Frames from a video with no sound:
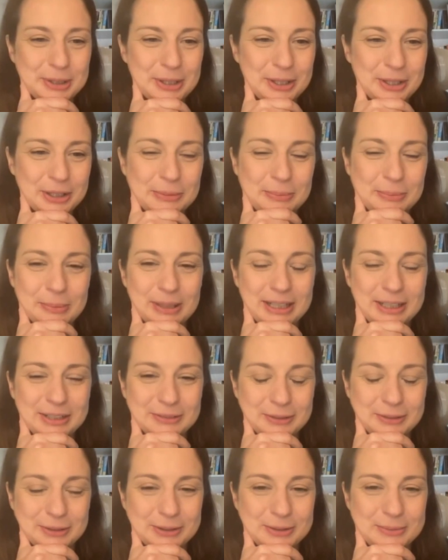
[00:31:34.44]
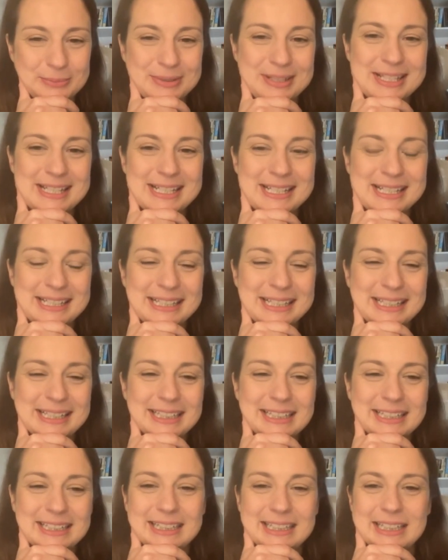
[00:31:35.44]
beyond platforms.
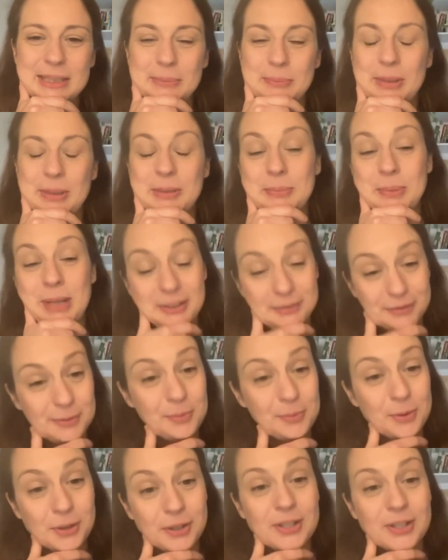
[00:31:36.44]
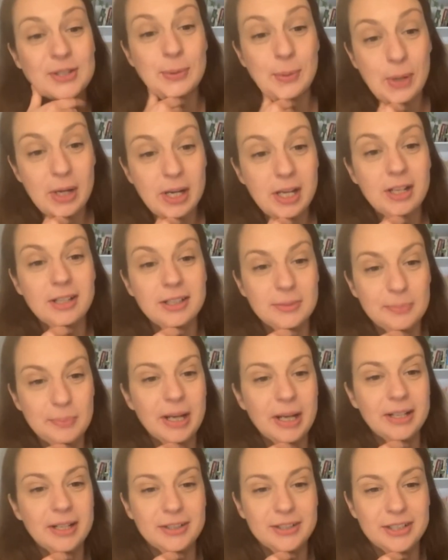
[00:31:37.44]
But platform workers, we are the
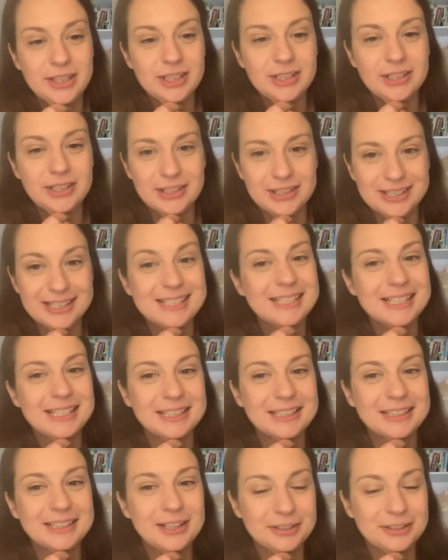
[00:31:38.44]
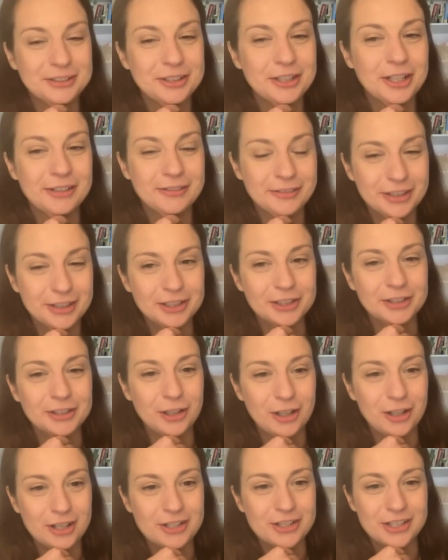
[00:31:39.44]
pioneers in uncovering the
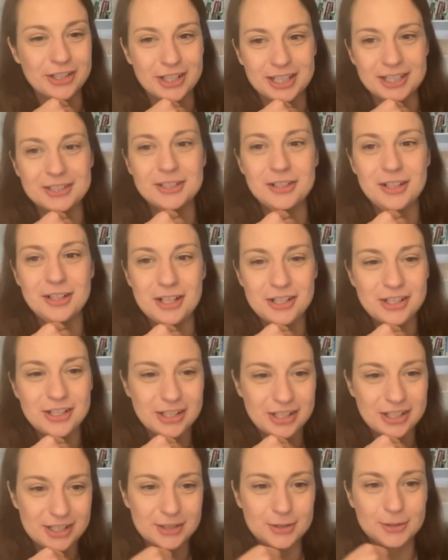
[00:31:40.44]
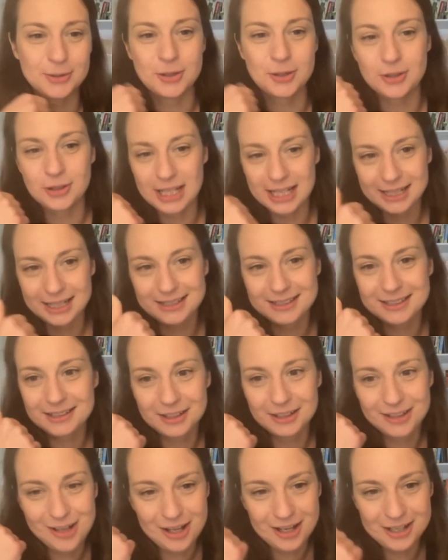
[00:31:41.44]
logic. And the logic is to collect
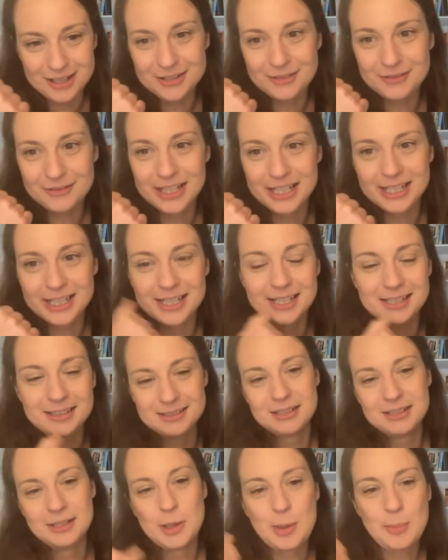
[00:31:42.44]
lots of data,